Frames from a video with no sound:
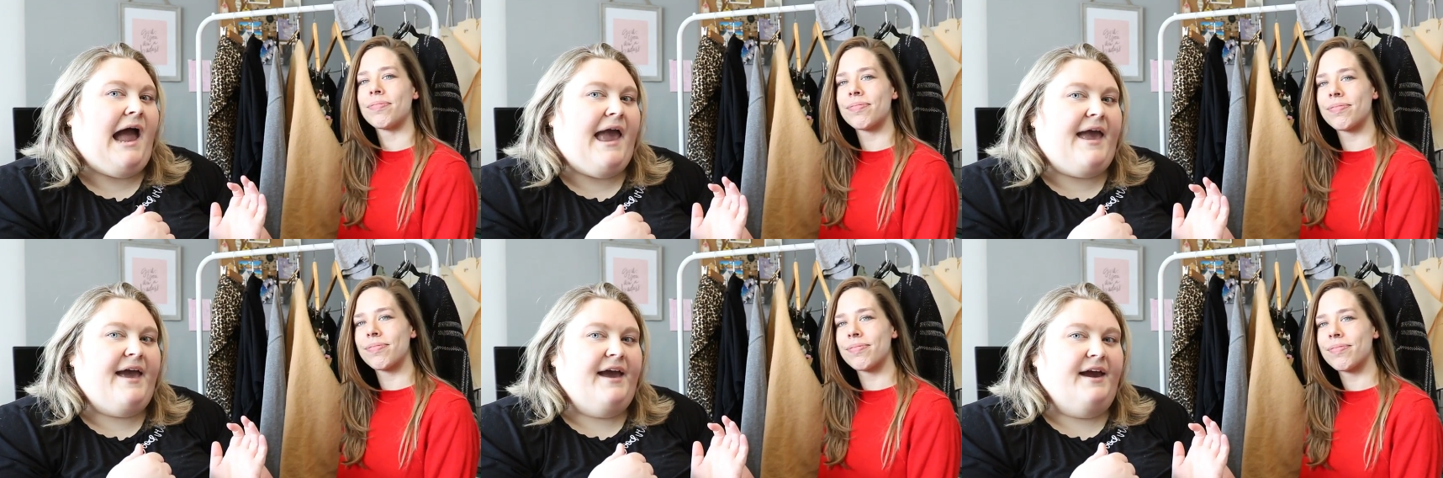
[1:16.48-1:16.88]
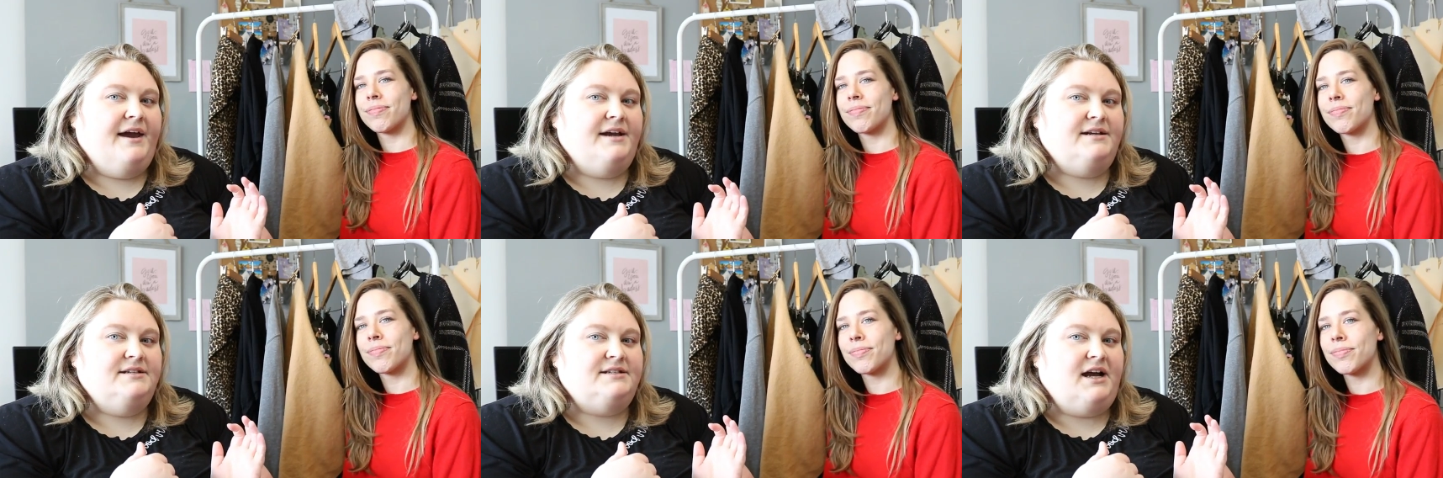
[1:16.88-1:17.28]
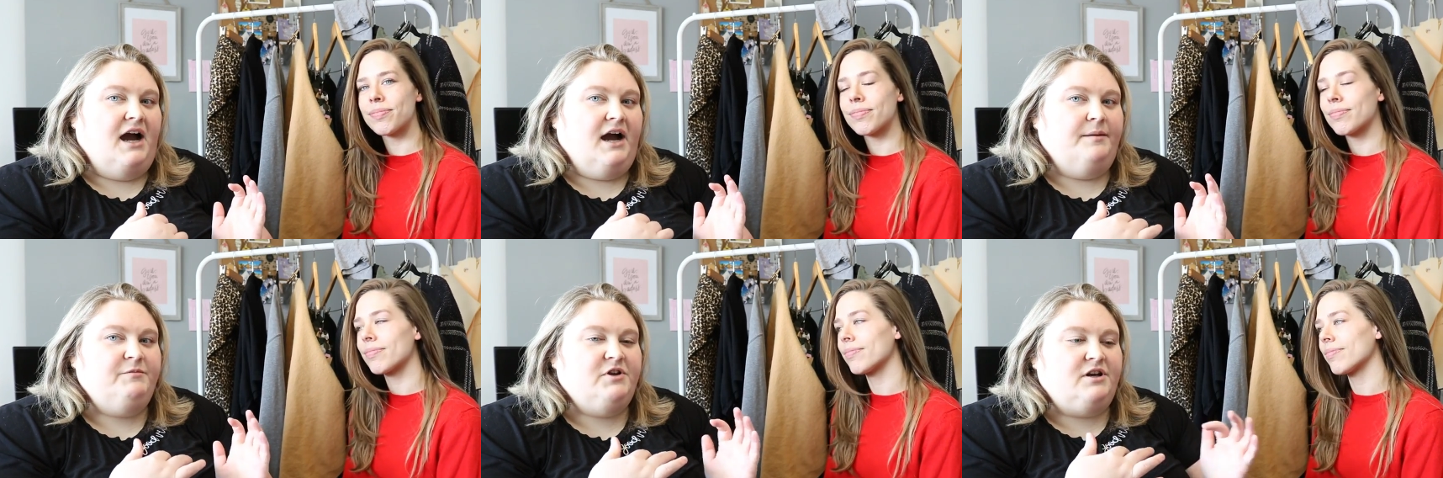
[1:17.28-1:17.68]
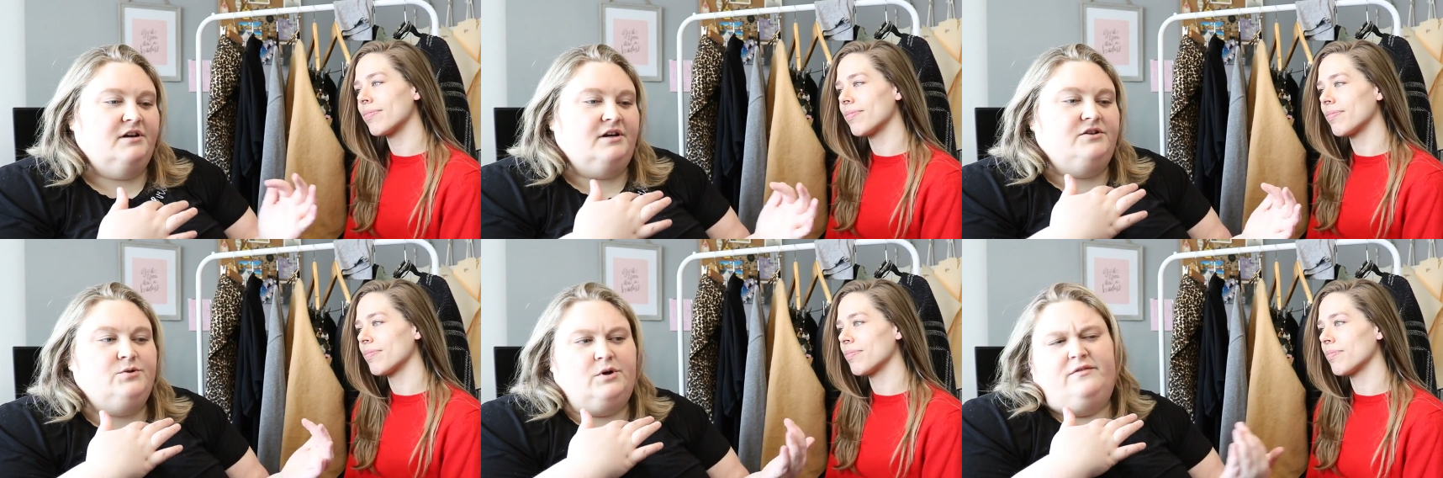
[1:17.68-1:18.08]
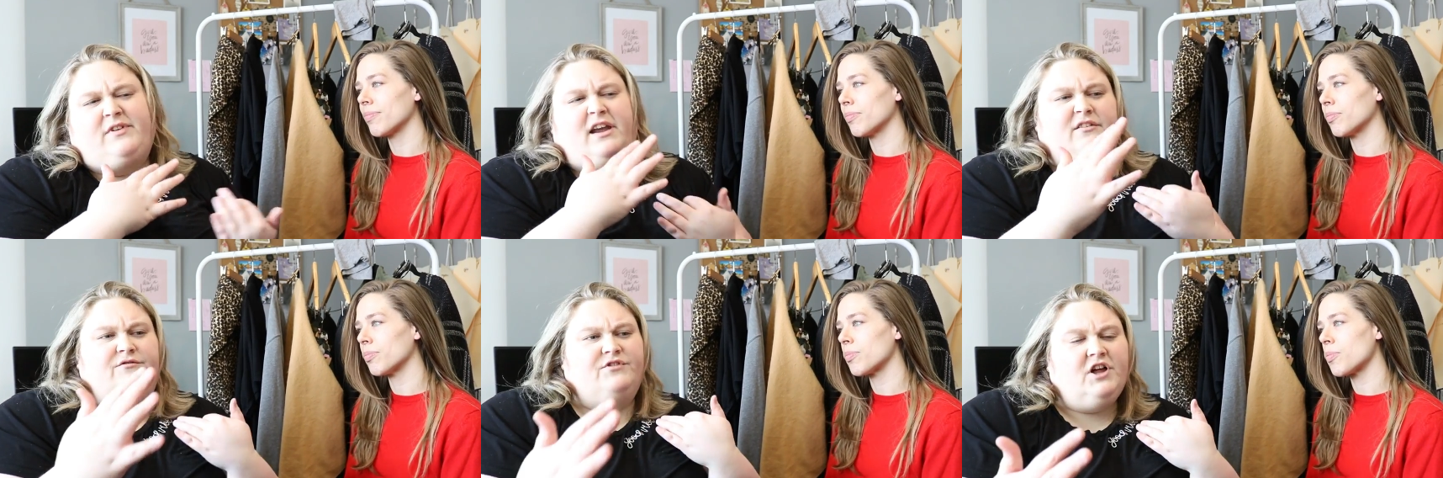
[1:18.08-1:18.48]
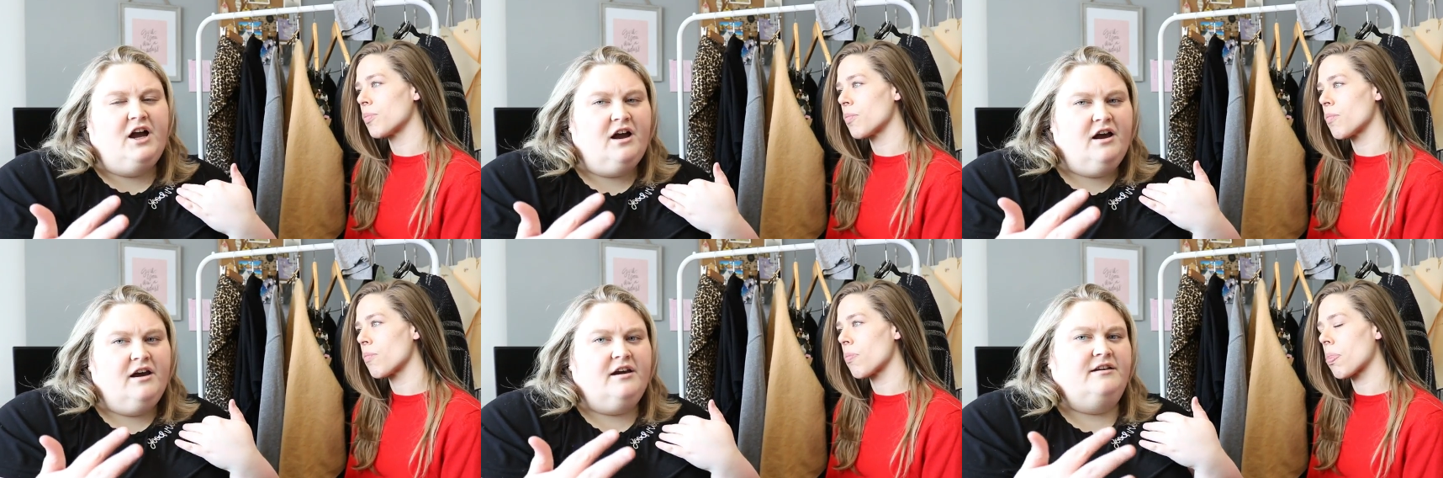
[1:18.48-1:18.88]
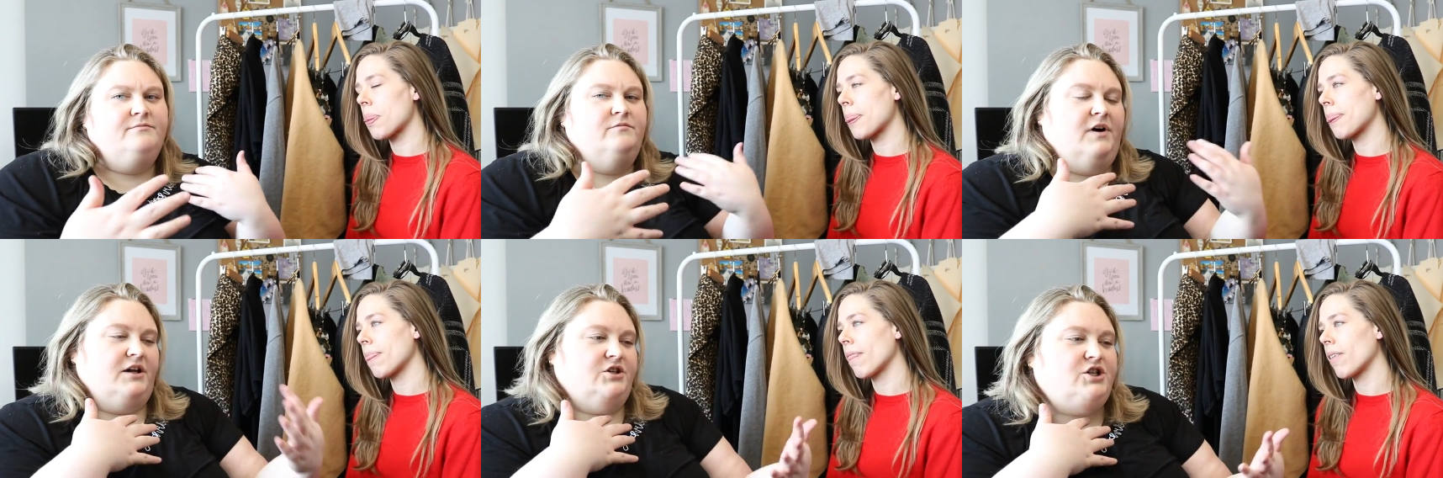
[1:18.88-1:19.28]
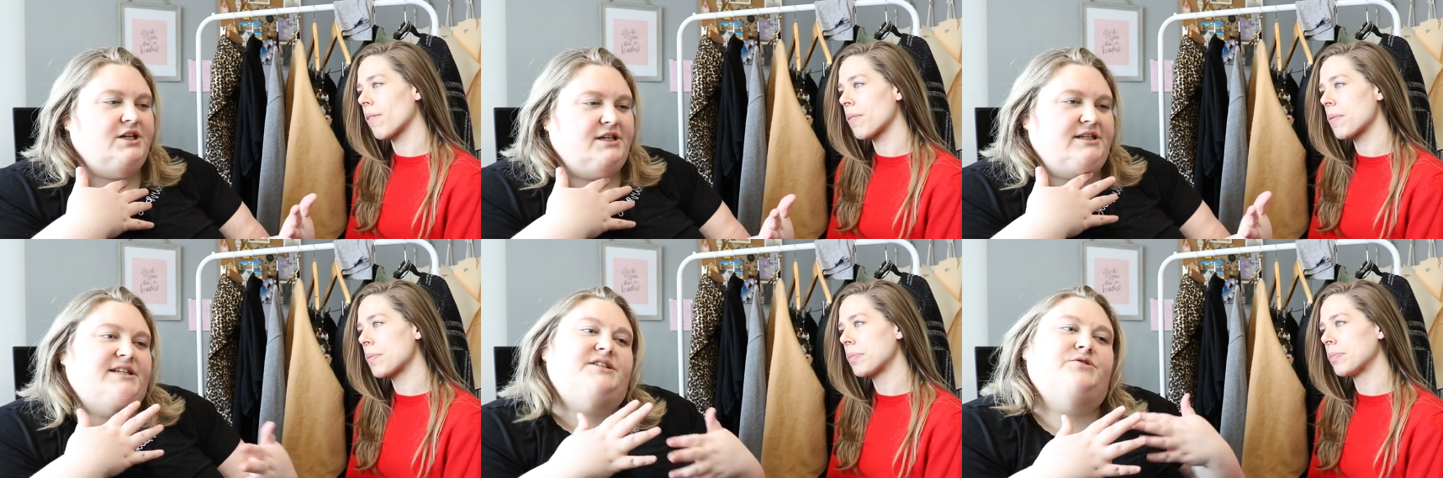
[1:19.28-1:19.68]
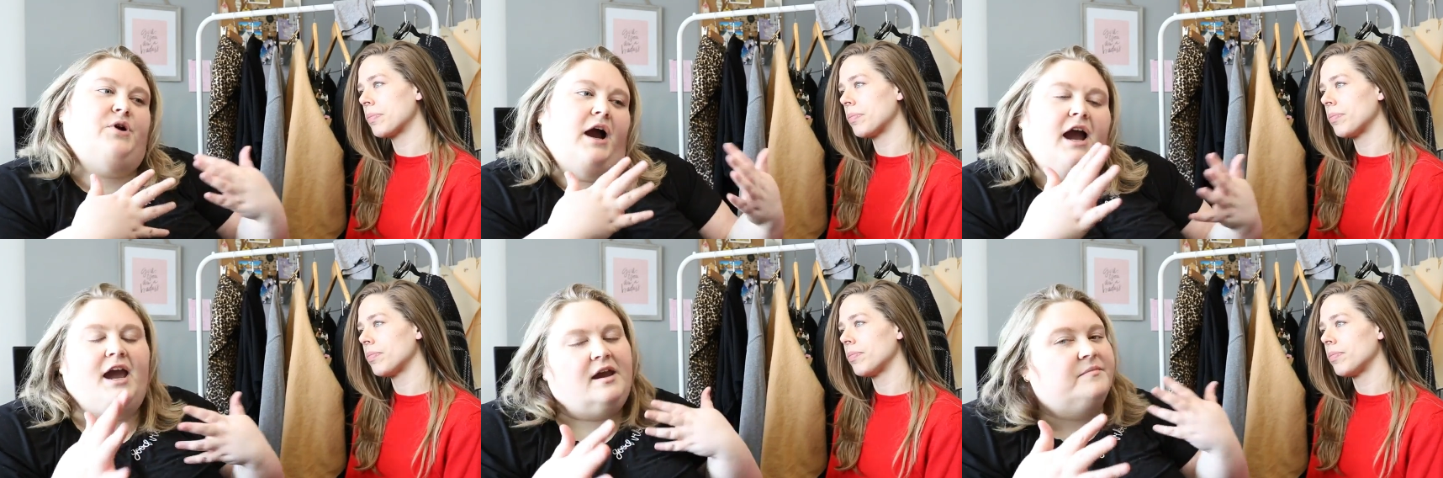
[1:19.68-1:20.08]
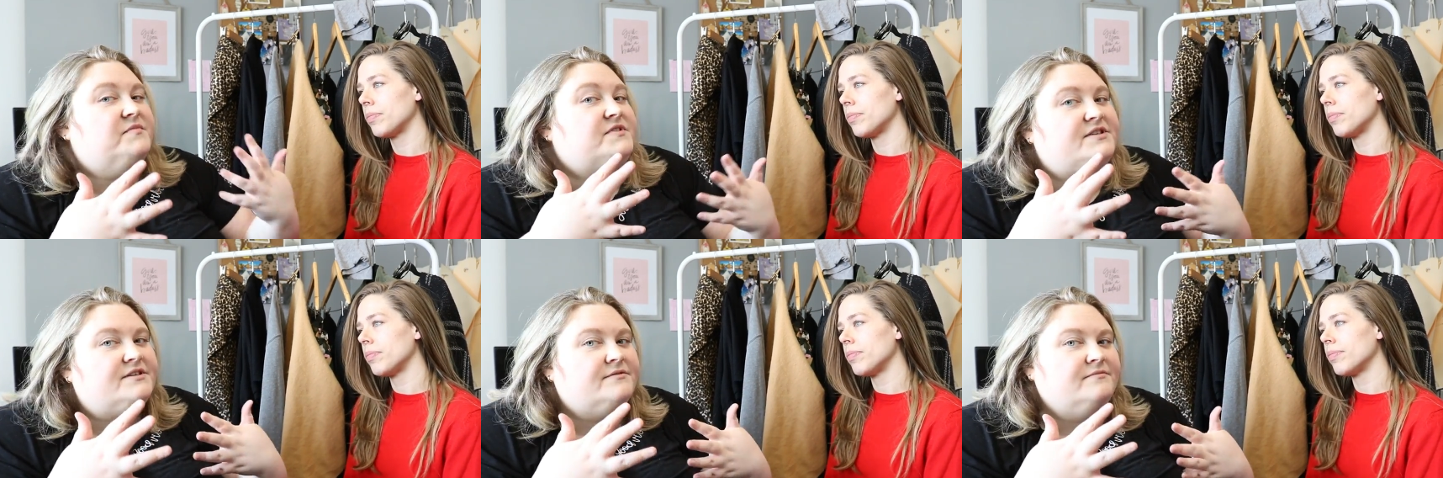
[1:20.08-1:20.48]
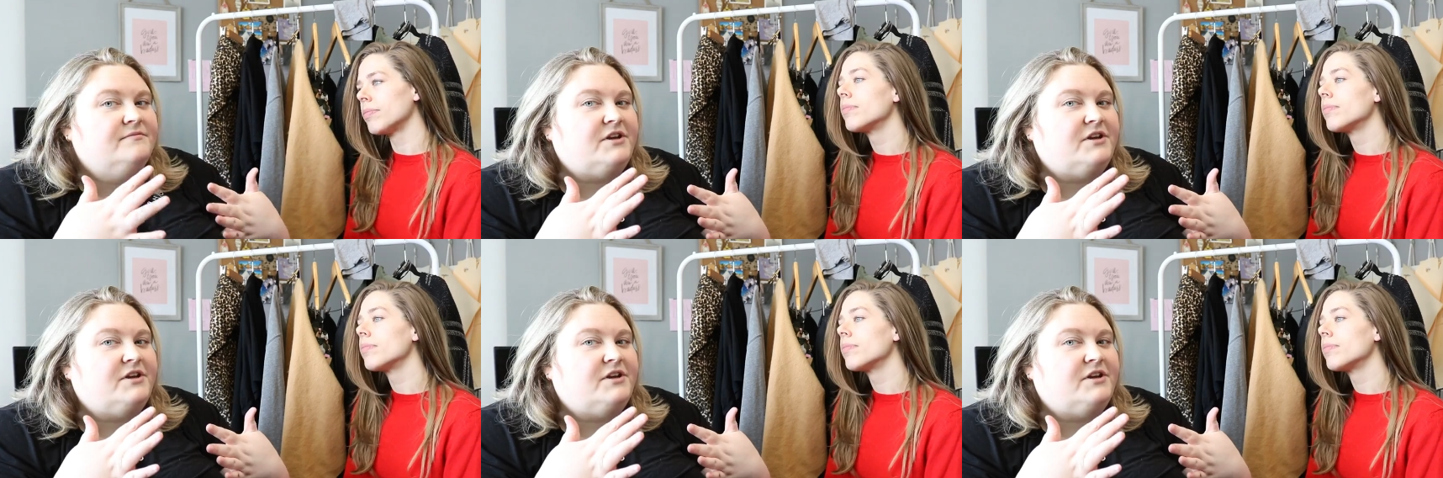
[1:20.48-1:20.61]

Speaker 1: and I'm gonna sort of like vlog while she describes,